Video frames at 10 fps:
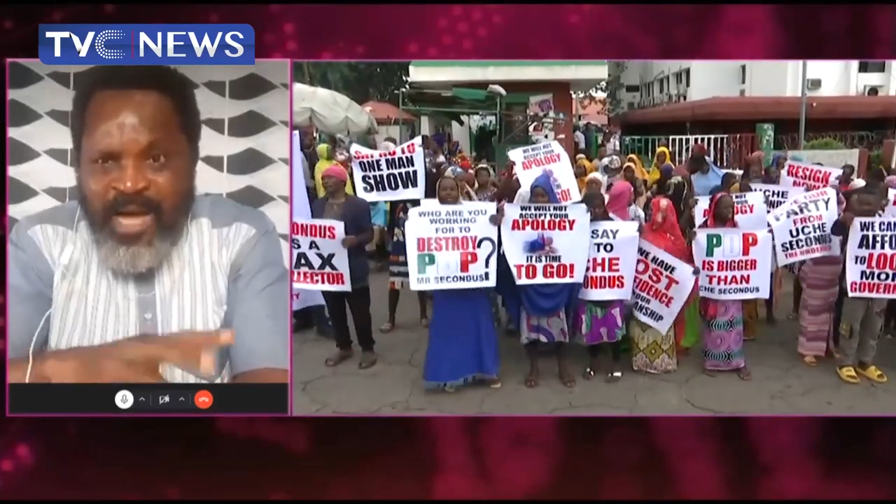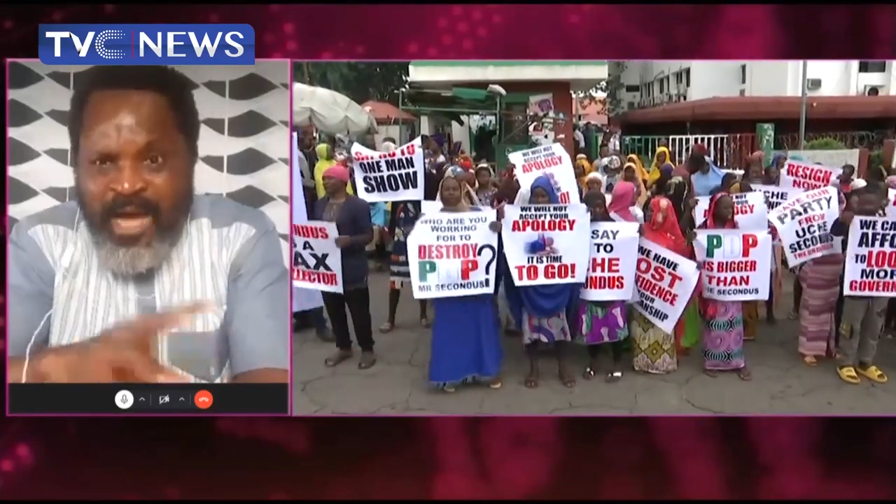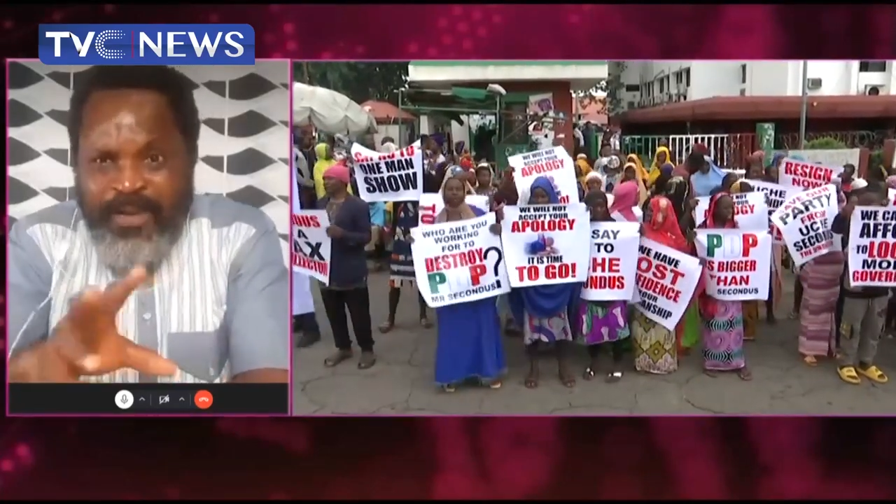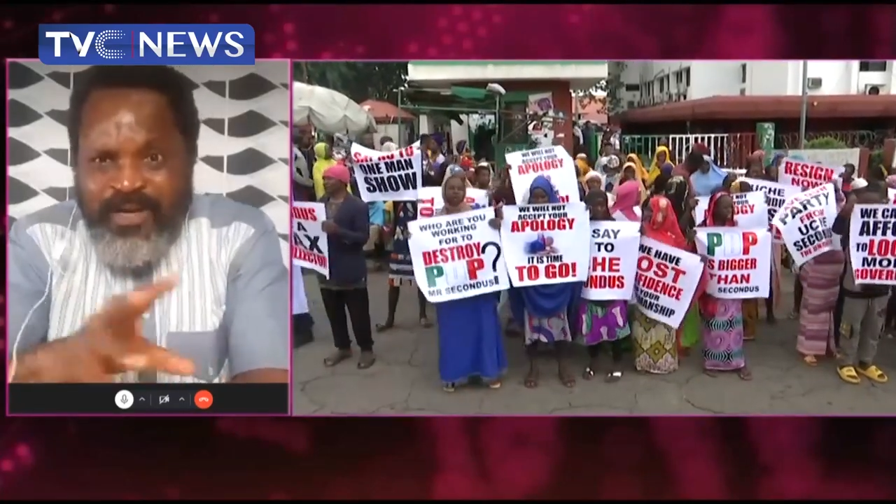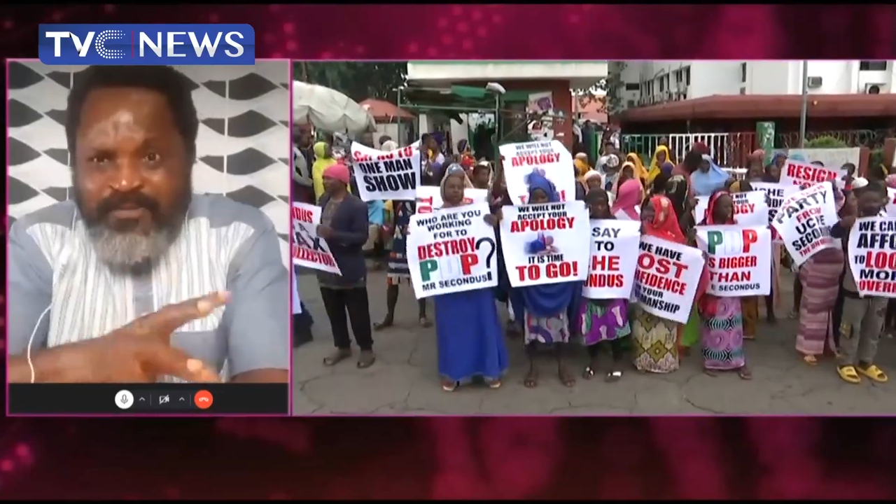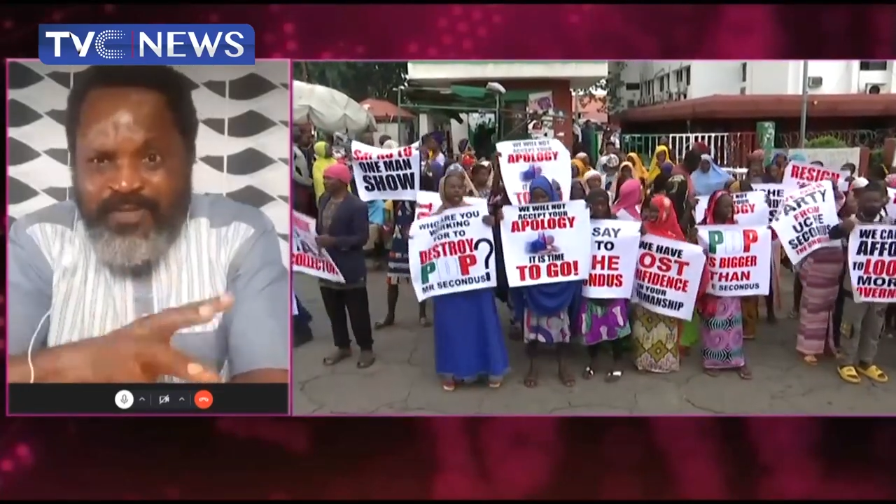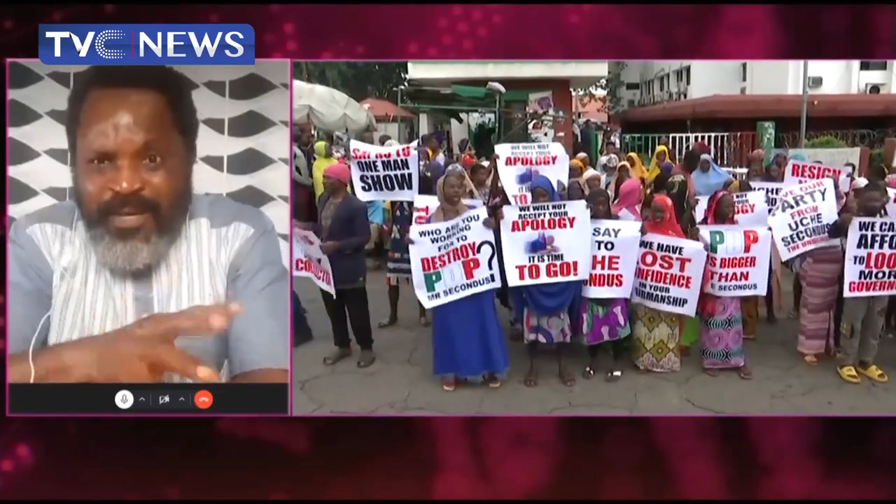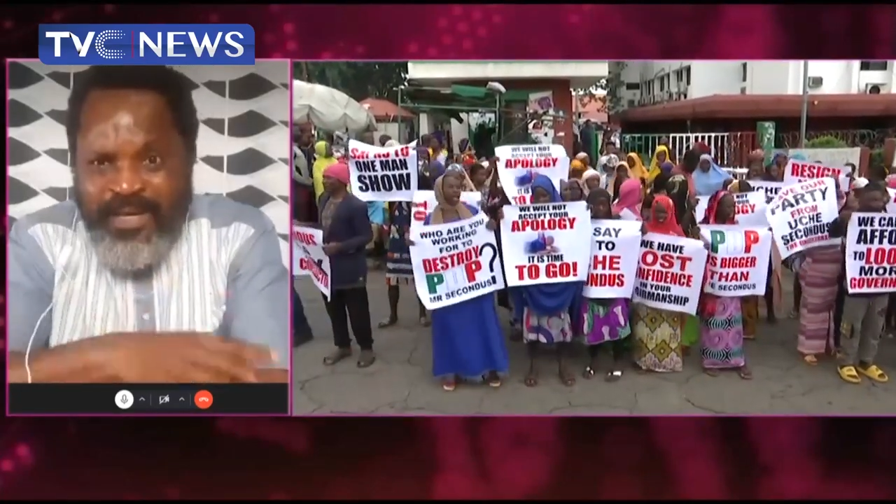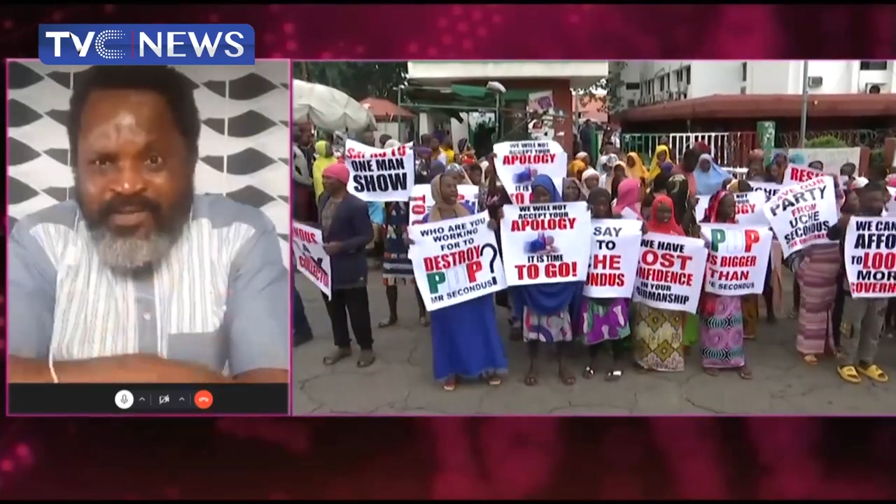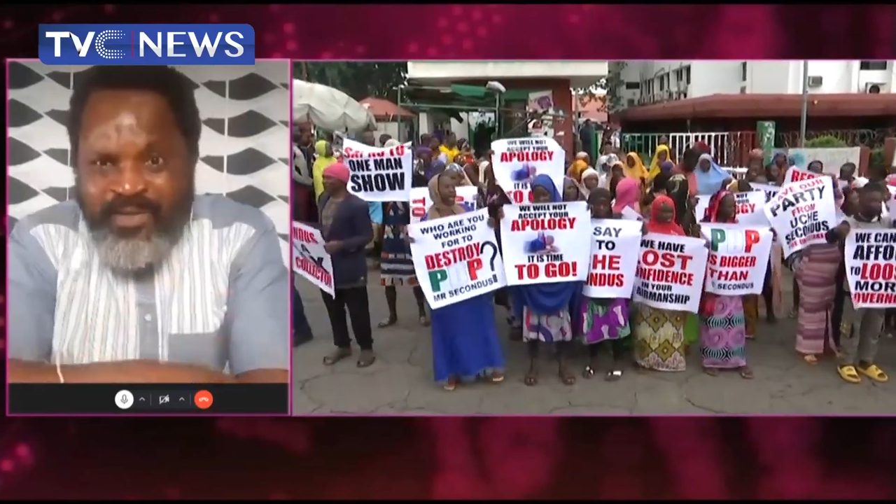how many of
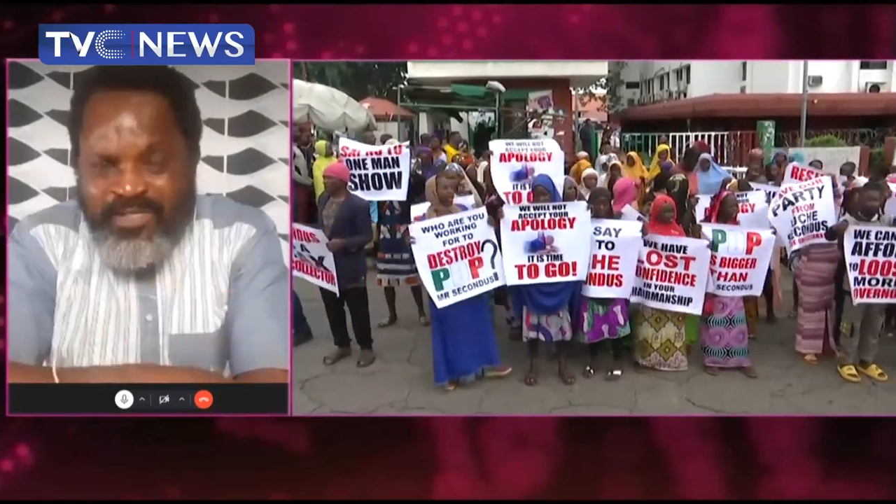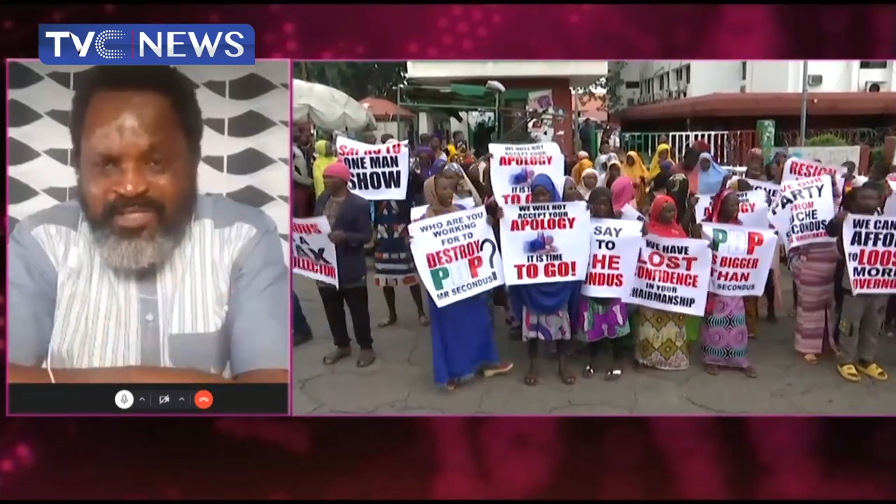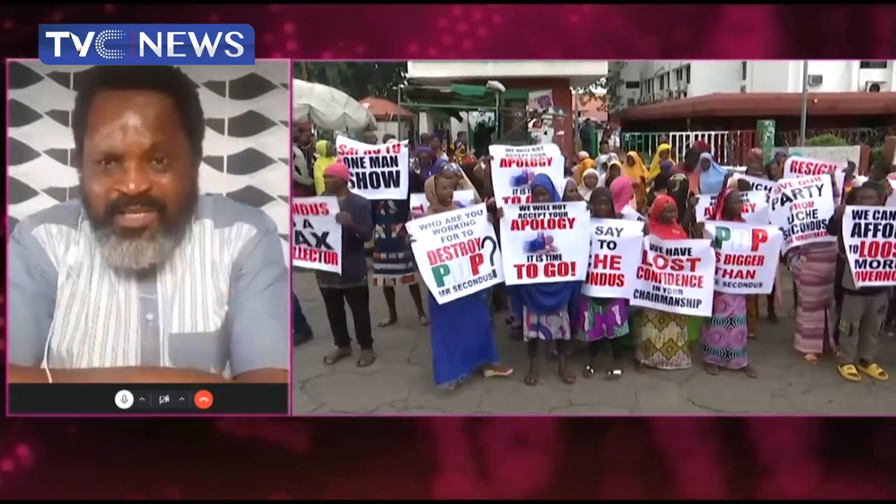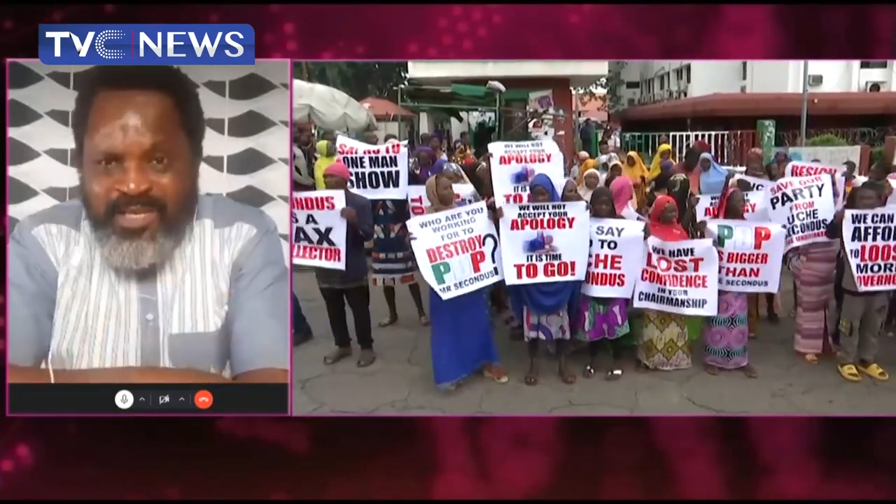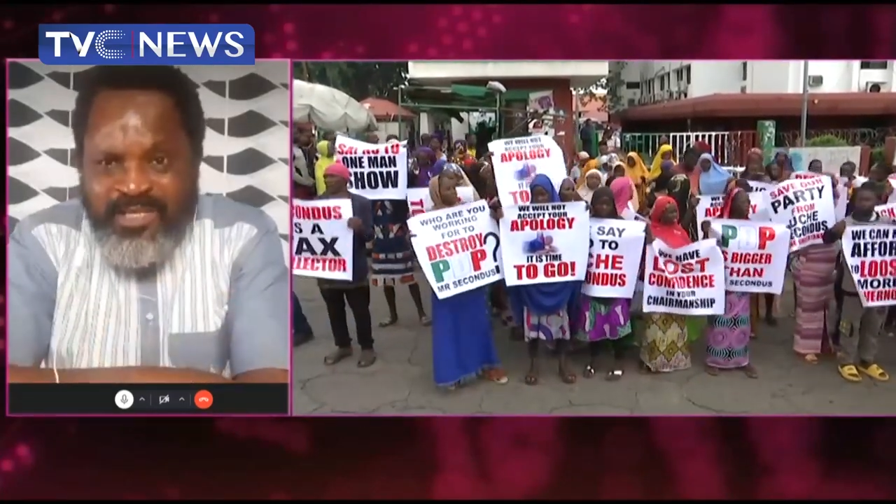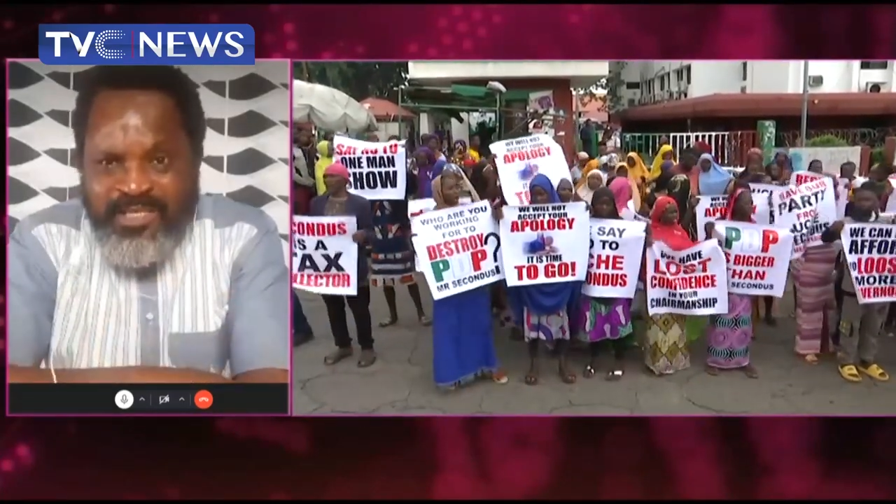them endorsed